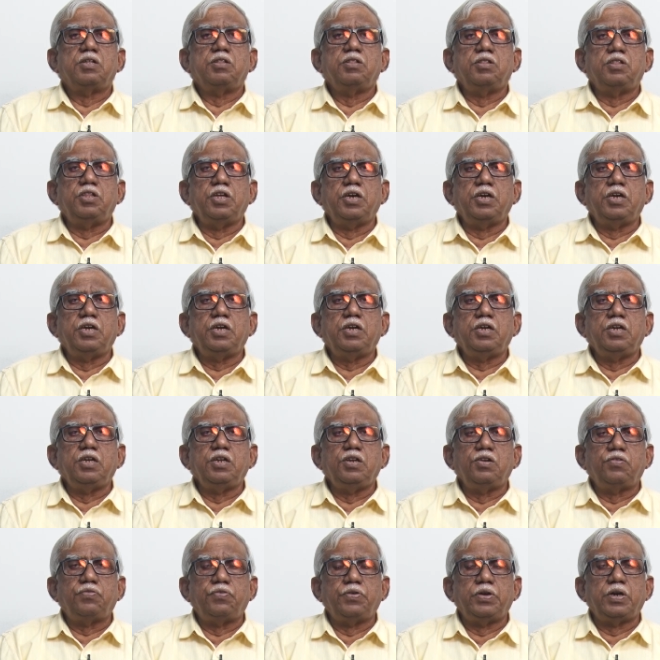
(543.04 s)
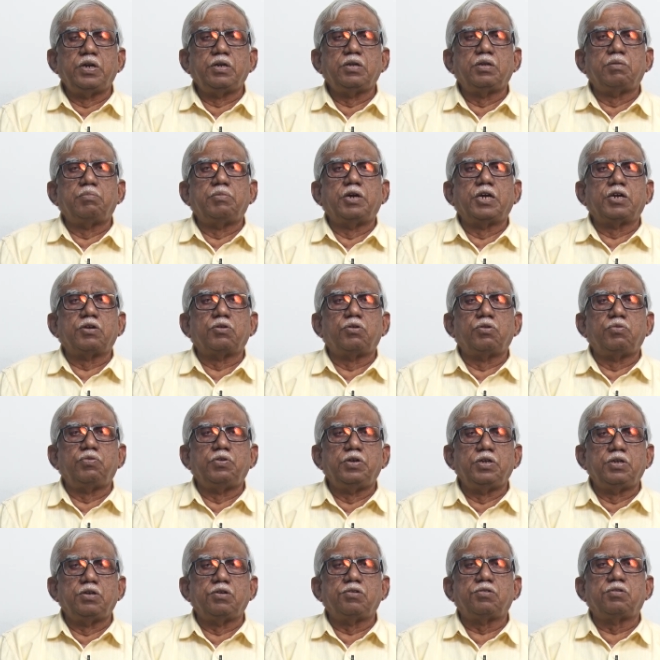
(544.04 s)
they infect the
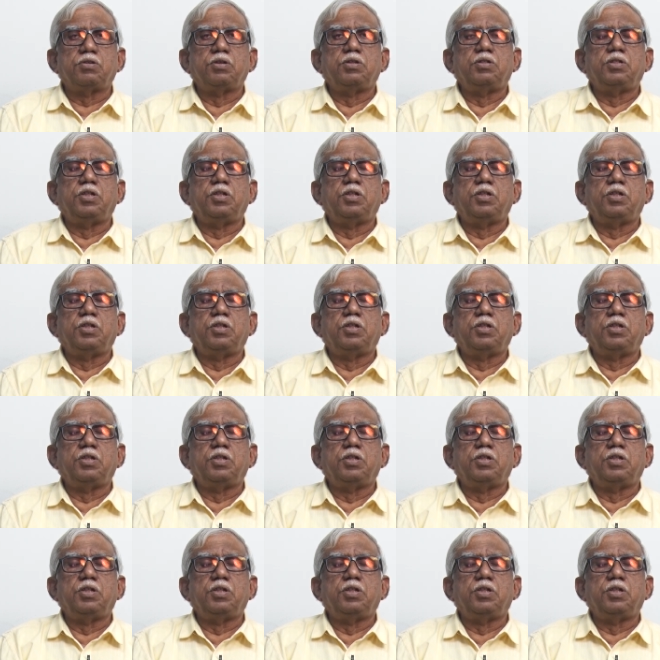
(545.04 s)
macrophages,